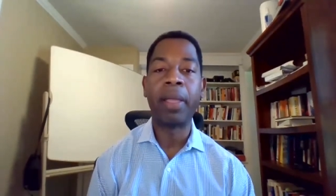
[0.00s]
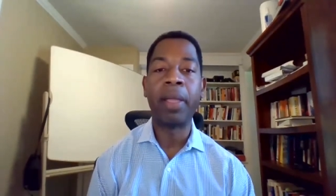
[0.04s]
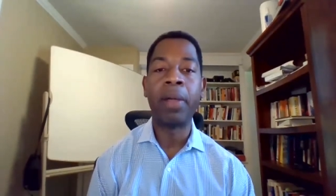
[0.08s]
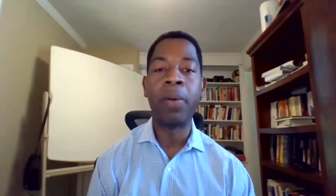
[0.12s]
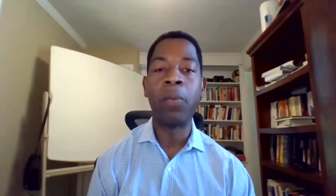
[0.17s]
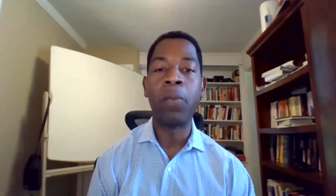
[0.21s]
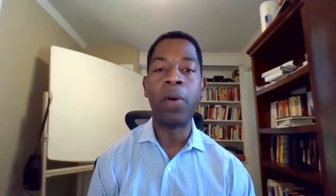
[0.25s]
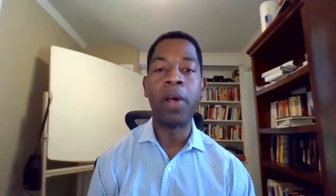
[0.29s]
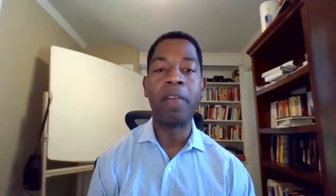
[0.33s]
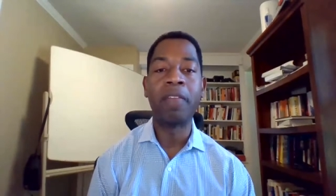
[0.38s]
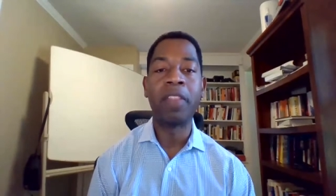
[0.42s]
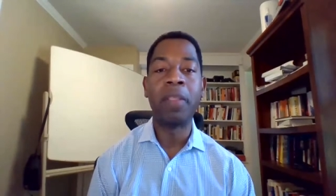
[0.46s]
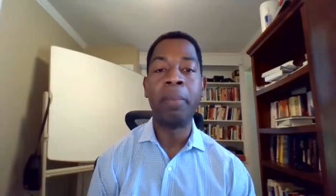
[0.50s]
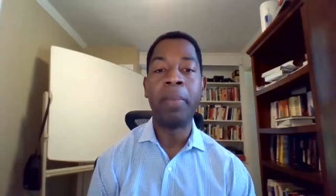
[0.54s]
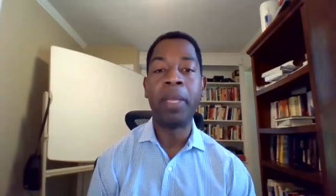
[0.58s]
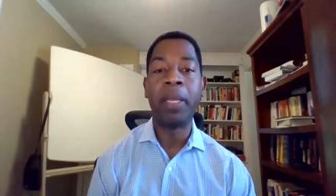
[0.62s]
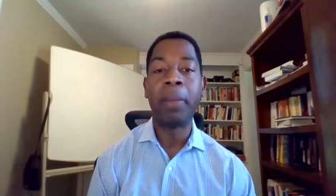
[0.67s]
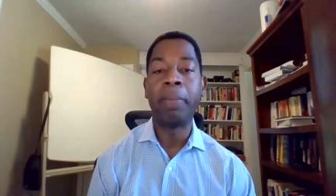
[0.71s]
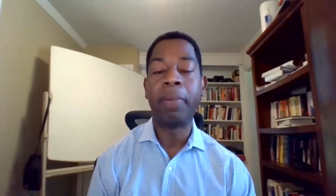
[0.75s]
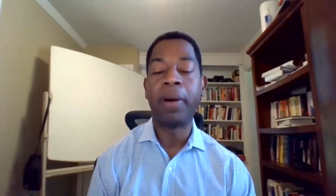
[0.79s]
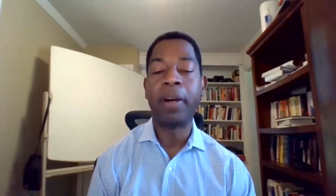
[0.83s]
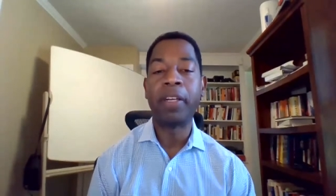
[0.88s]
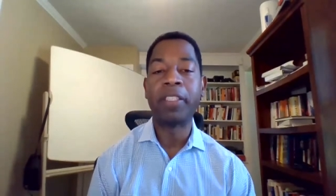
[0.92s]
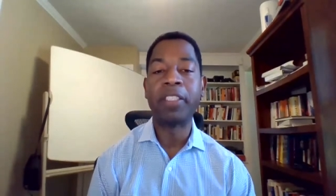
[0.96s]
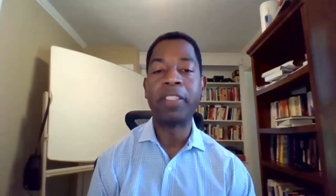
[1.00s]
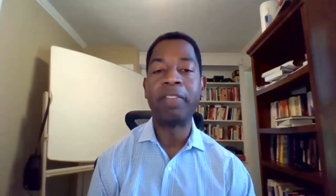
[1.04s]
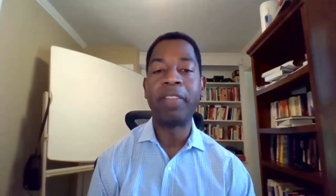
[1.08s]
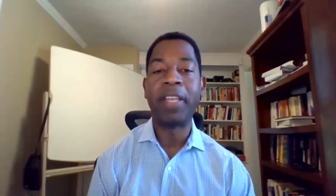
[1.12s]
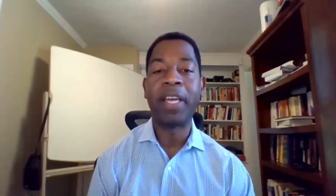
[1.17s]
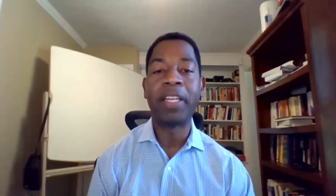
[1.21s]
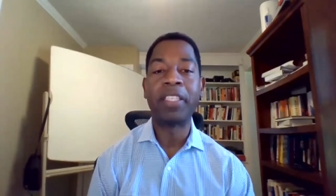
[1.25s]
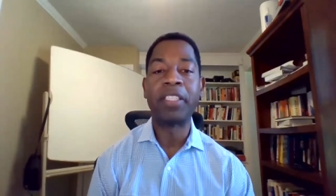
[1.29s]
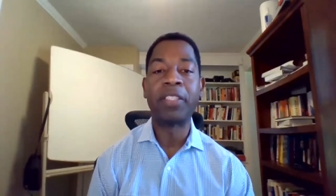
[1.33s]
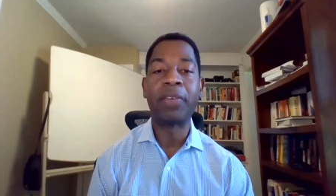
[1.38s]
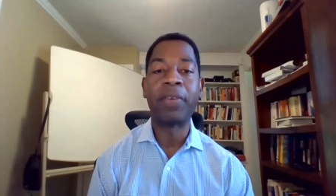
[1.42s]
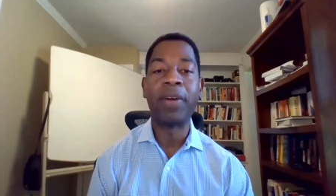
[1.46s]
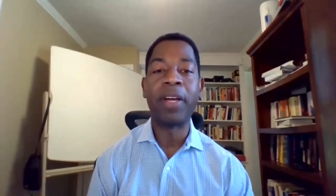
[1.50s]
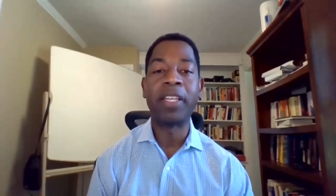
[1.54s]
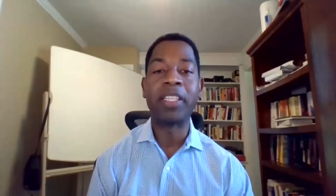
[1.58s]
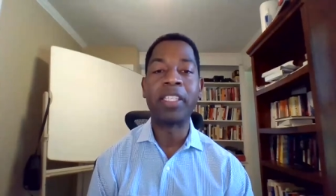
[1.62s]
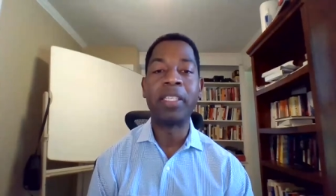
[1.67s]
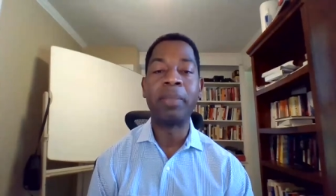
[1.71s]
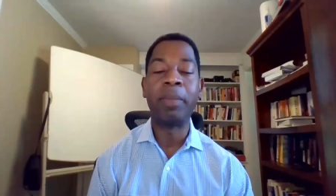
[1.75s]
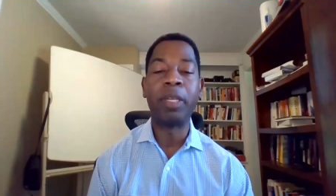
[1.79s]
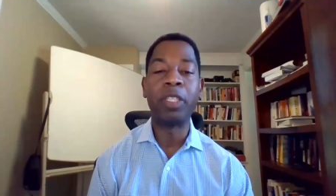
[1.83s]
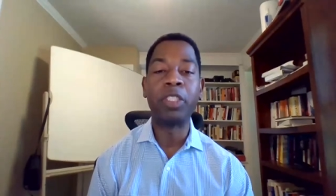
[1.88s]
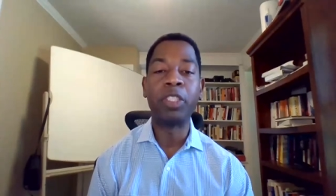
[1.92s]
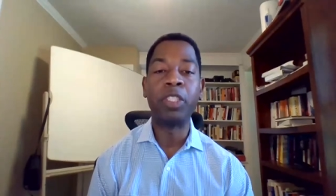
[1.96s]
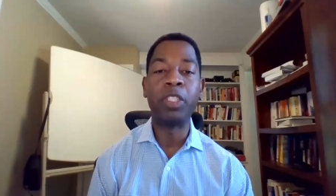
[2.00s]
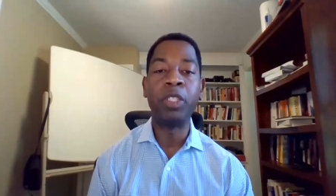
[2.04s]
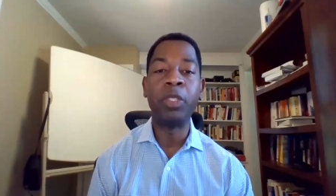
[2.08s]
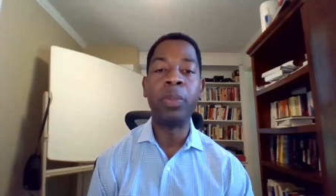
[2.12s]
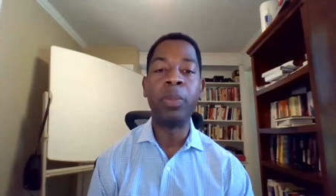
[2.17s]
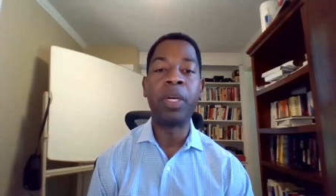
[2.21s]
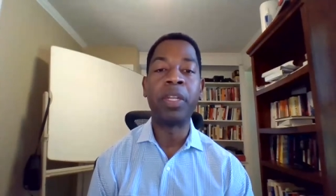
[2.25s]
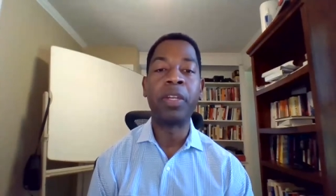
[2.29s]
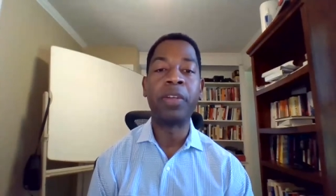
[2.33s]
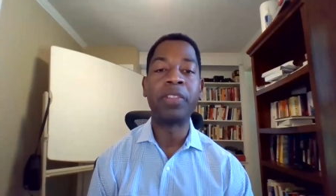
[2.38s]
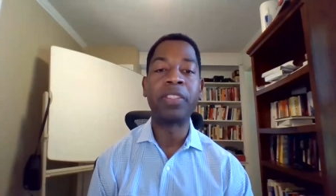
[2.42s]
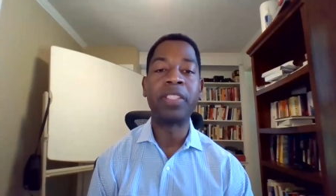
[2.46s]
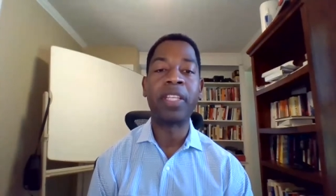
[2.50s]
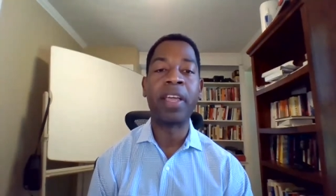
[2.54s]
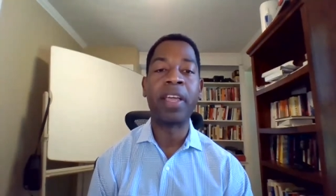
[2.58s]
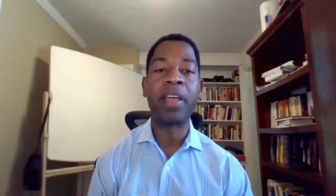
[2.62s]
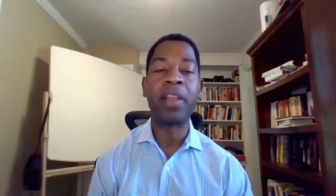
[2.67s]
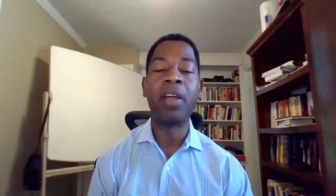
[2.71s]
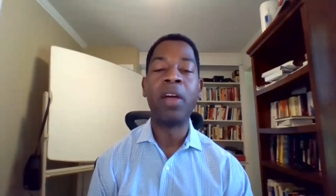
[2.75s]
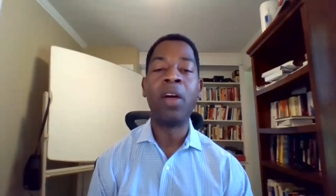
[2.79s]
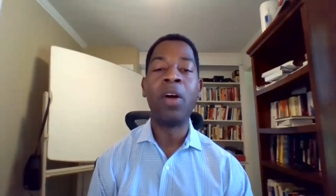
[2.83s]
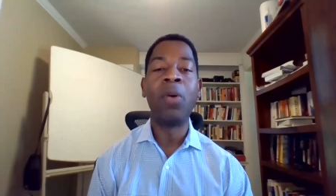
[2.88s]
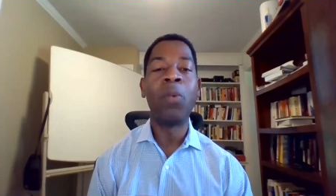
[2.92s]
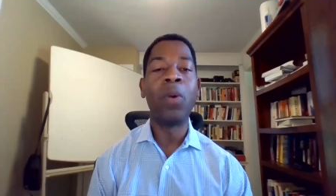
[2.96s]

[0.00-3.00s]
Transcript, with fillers: and one of the big parts of that is trying to make sure you understand